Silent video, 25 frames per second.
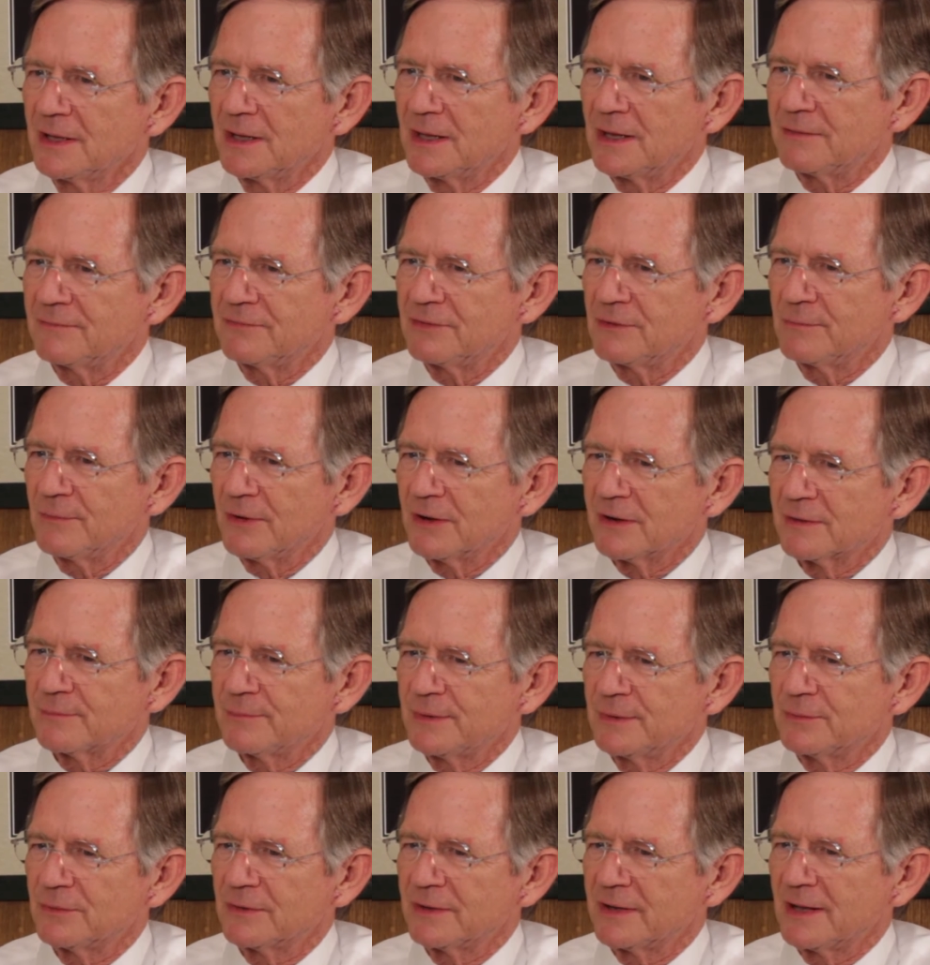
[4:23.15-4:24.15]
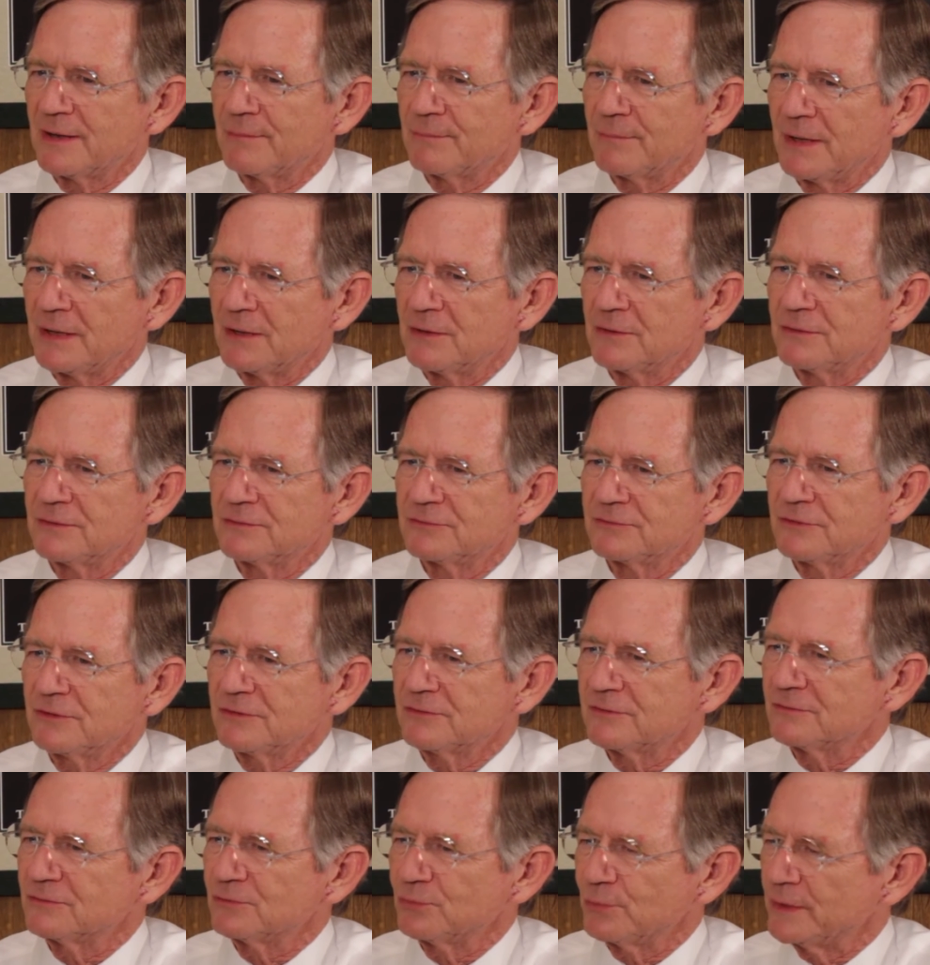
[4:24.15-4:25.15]
and if the American people can't make good
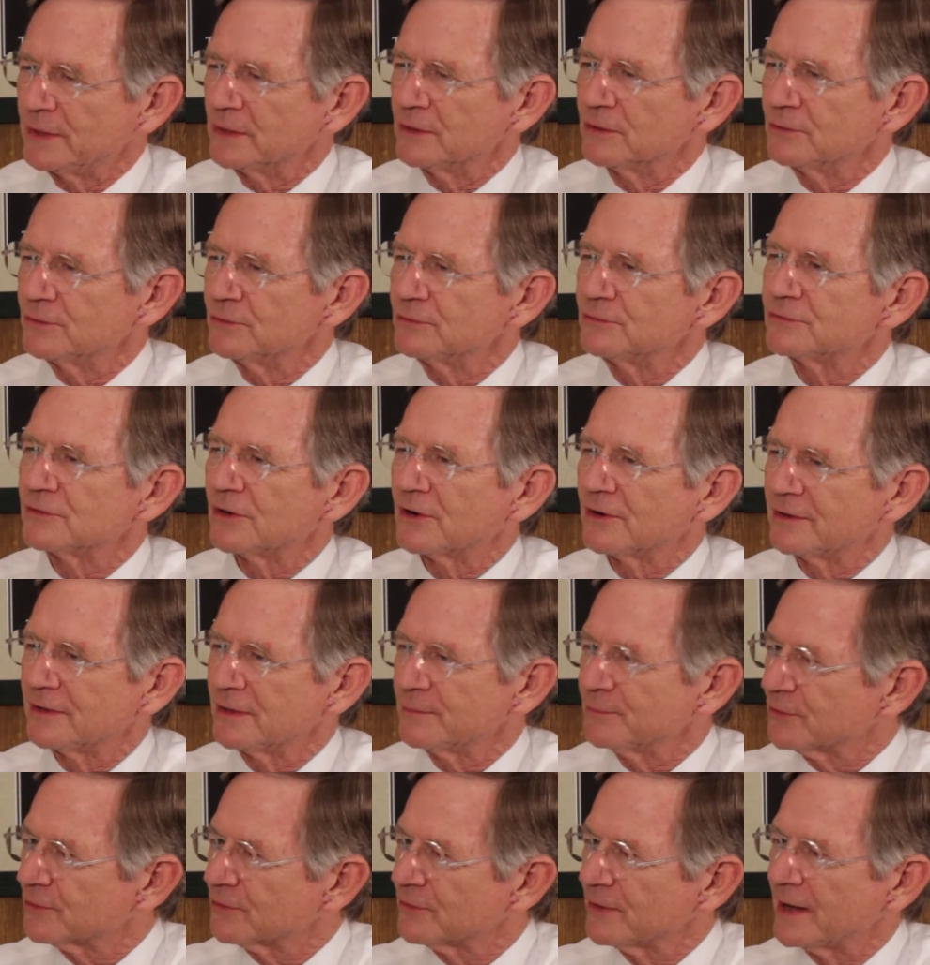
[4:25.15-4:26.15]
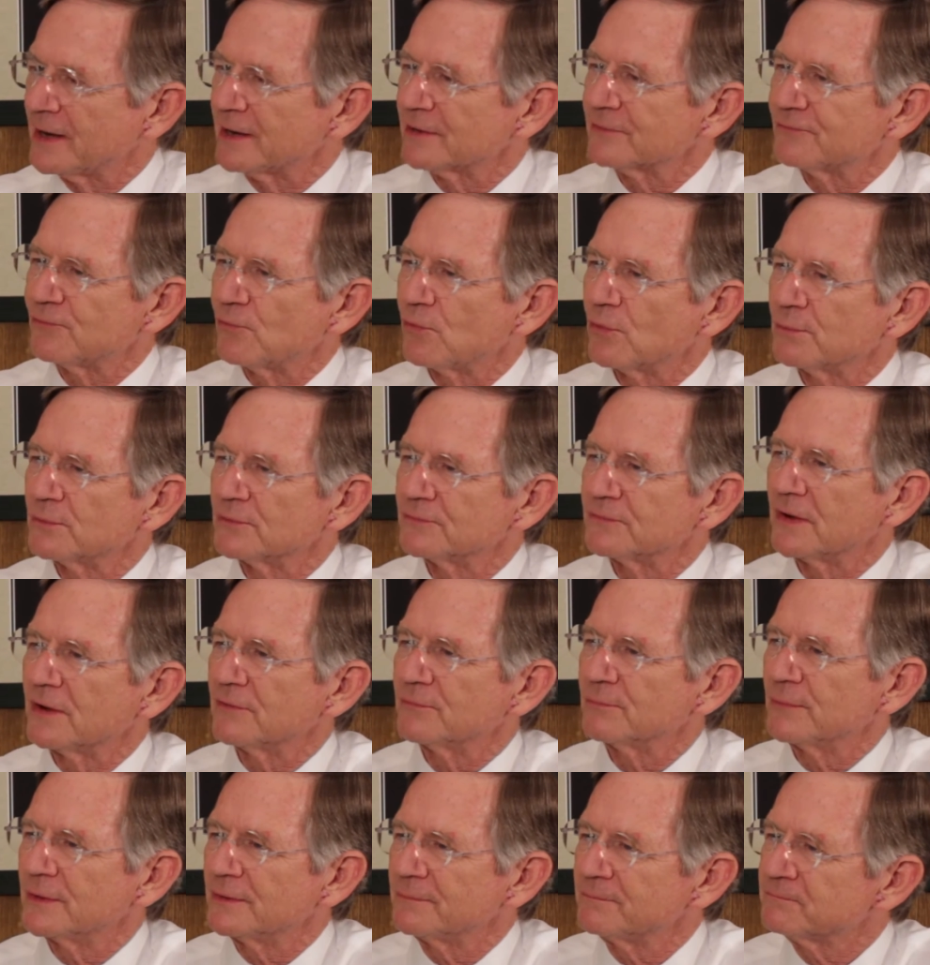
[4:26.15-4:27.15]
decisions, we lose our democratic form of
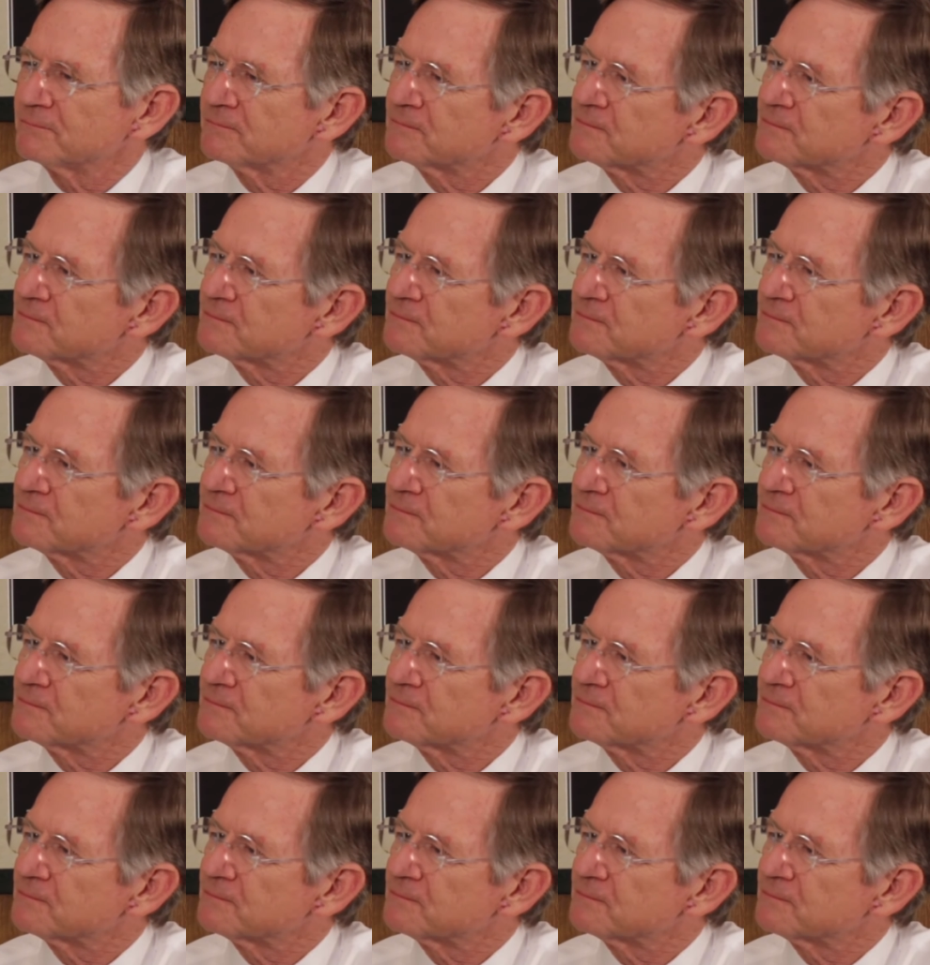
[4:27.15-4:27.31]
government.